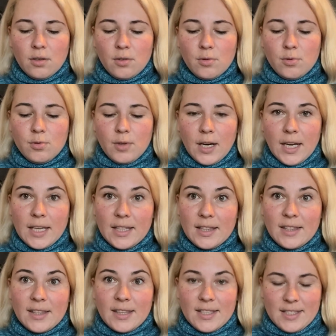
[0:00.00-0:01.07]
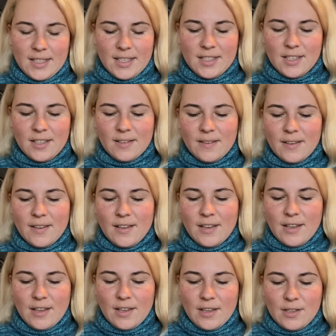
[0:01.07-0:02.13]
great decision.
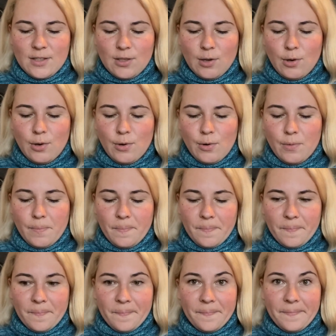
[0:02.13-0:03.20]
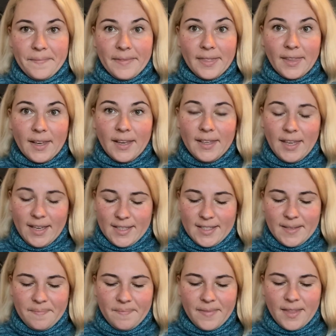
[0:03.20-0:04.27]
So yes,
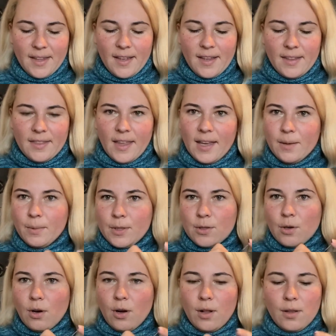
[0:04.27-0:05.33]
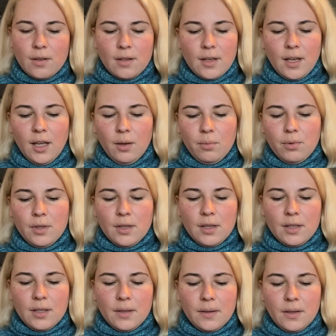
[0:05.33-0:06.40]
that was all. I will
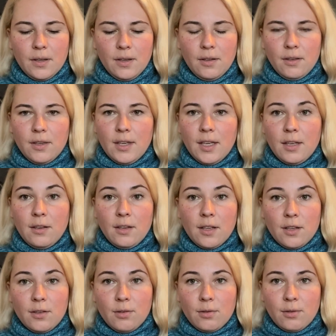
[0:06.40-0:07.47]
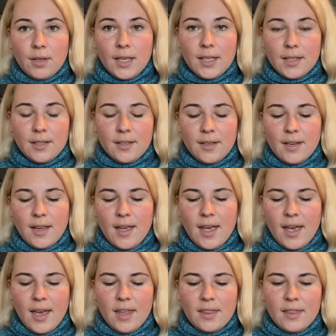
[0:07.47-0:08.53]
continue to knit
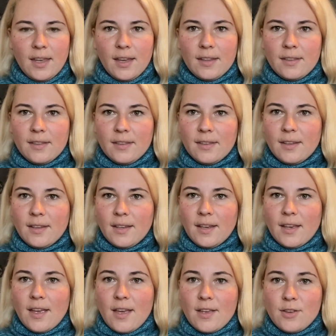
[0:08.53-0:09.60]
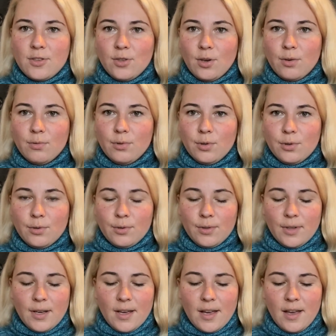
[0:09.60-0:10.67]
and then show you
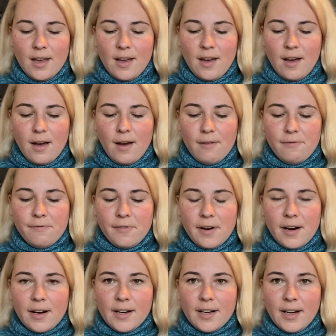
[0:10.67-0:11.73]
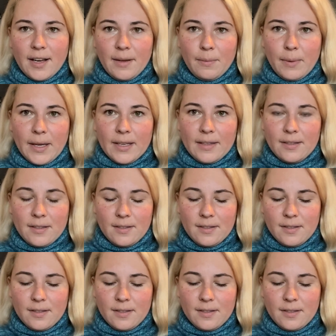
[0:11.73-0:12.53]
how far I went